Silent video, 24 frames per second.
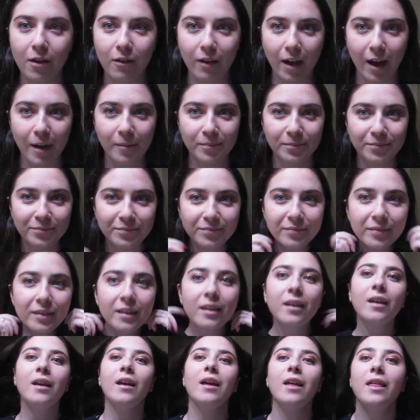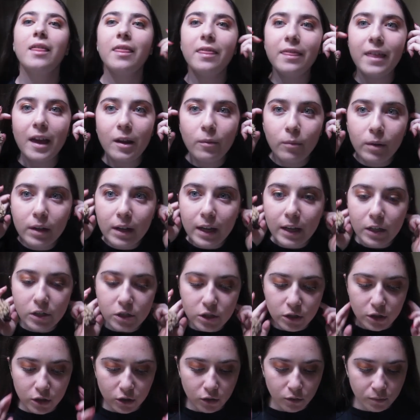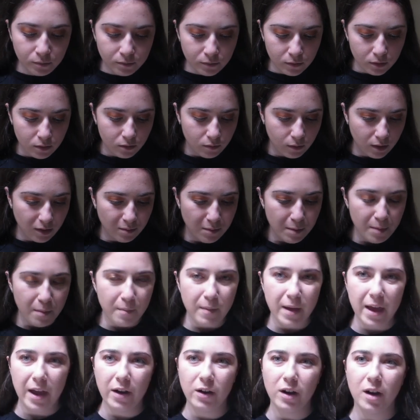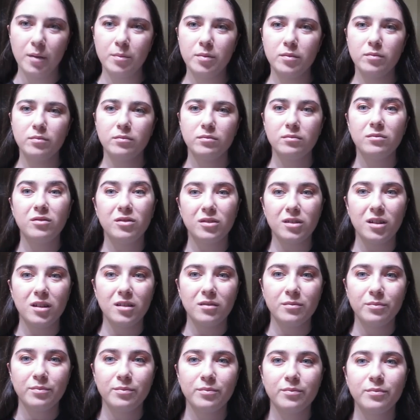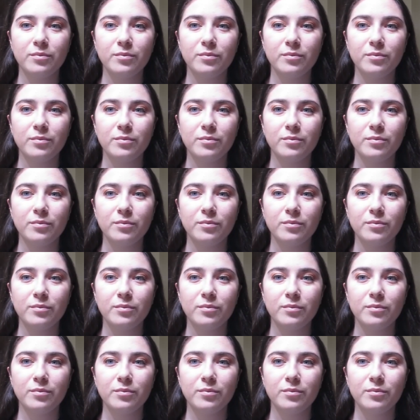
Okay. Then what I do, let me put my hair up. Hold on.